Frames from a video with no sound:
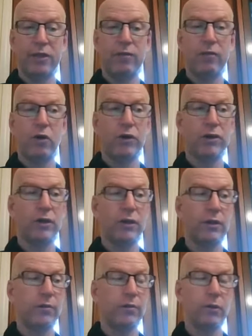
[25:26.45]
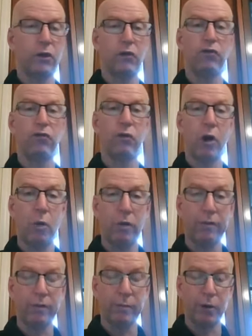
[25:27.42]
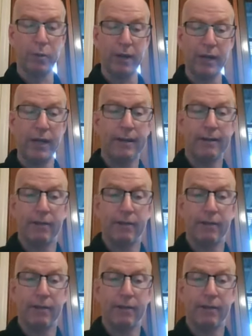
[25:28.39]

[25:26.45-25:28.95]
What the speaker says: you've got control of the property.